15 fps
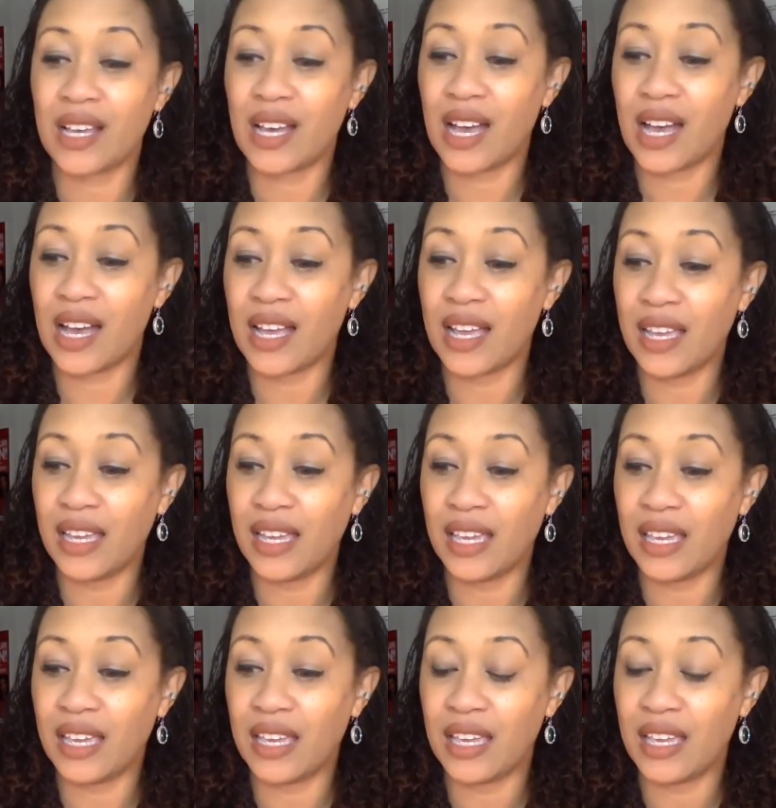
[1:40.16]

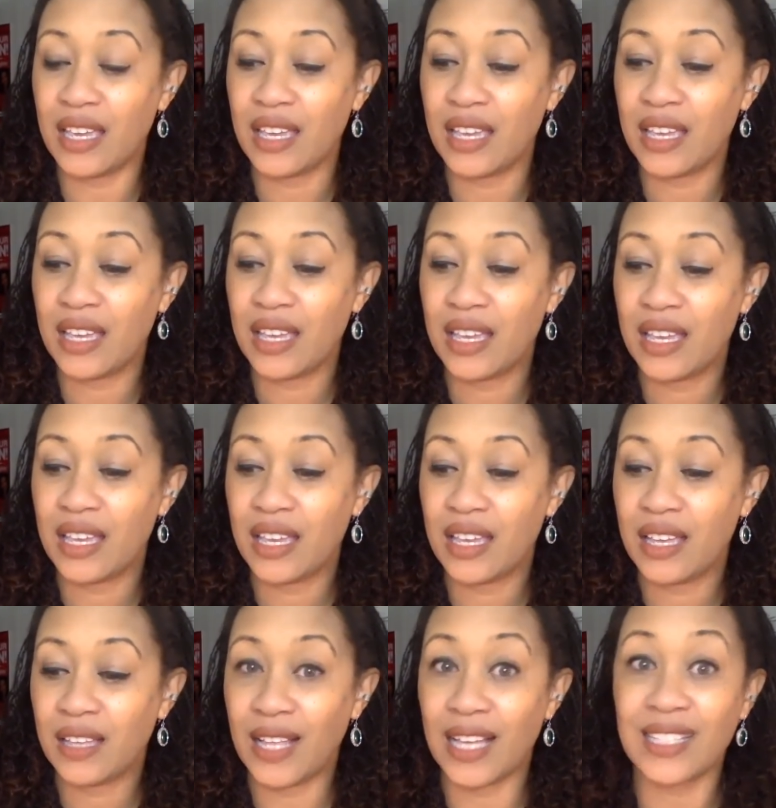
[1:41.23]
I,
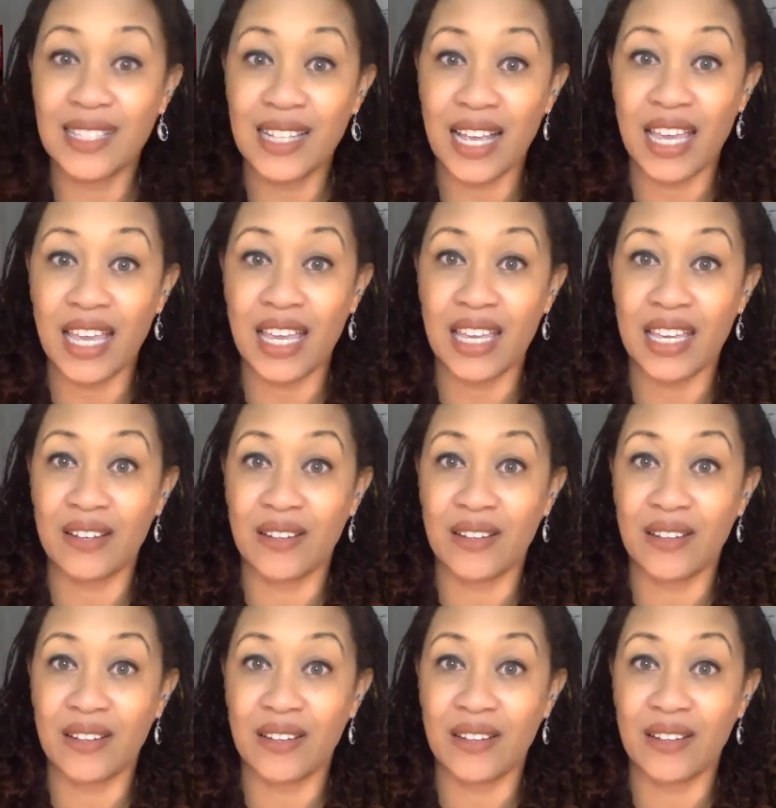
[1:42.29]
last night